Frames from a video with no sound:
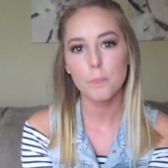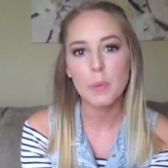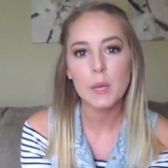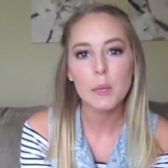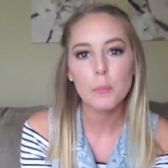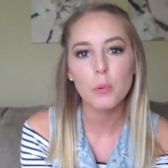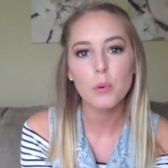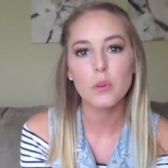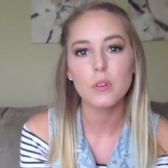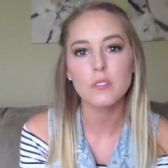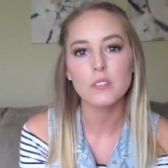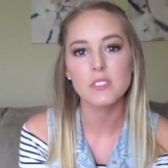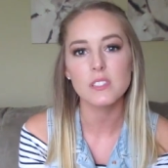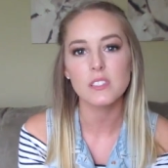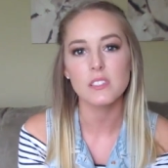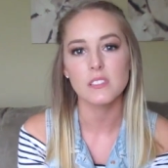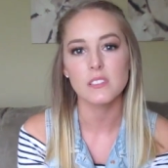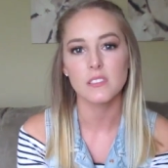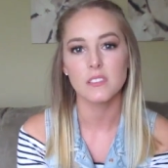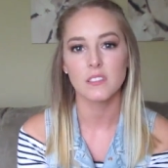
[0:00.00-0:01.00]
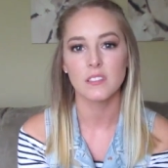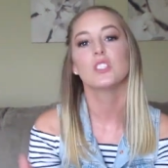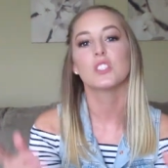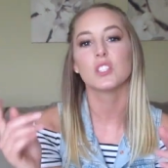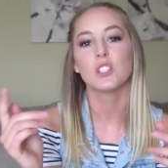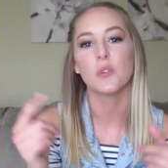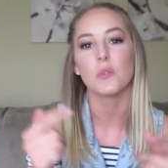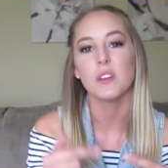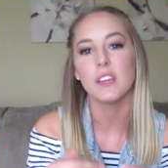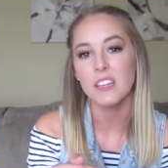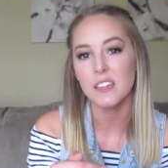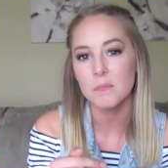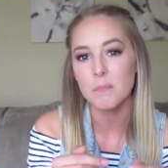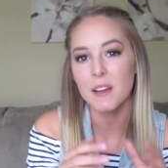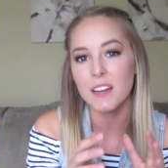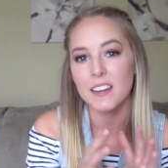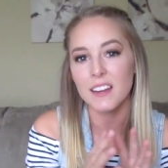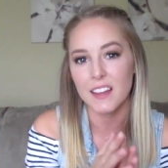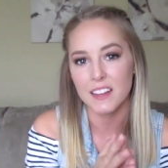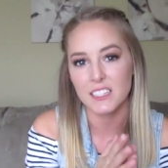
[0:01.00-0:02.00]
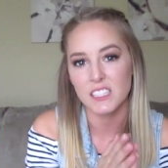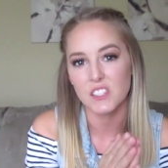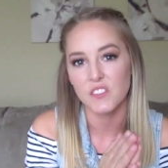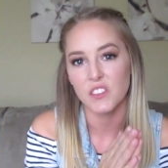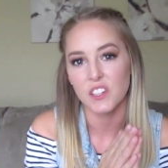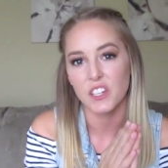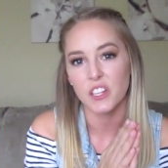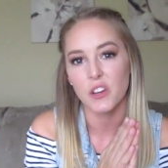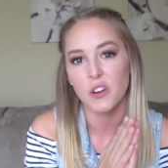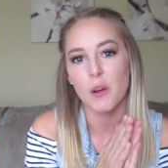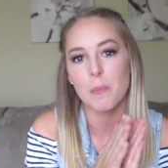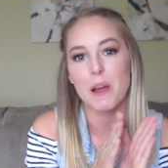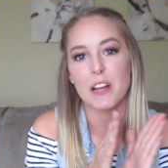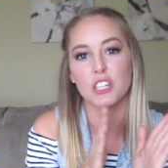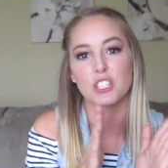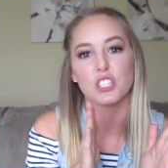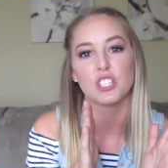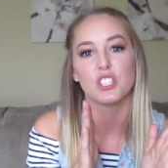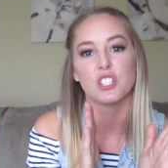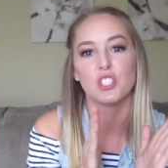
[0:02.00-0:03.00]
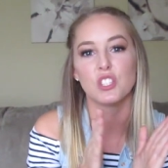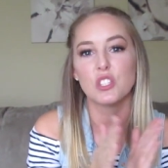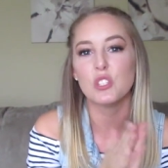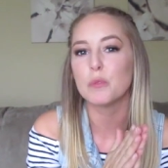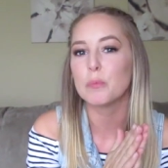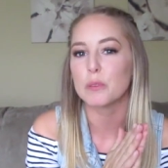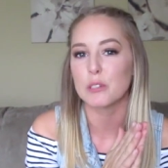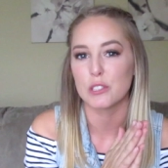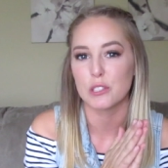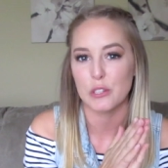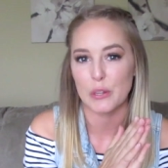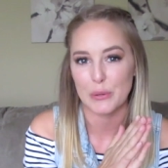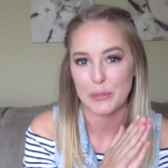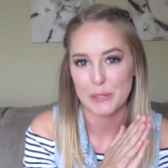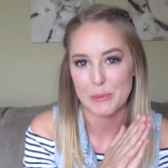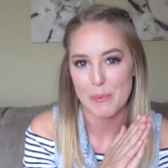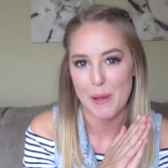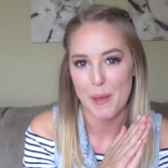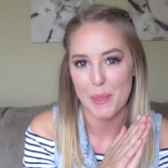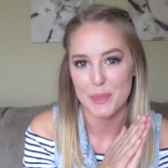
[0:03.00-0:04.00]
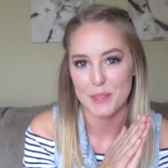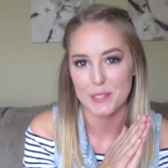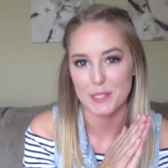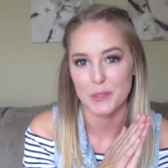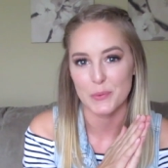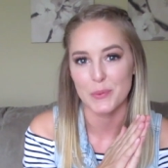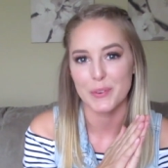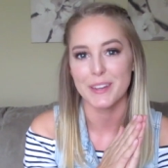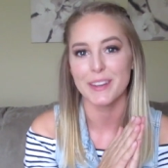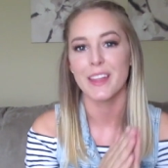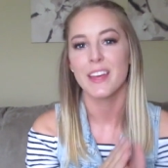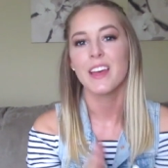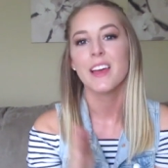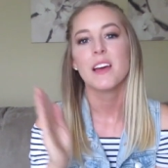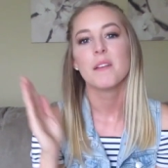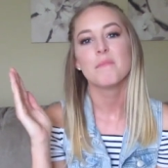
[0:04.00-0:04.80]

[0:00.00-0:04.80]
Peoples, so in my next video, I'm actually super stoked about this one.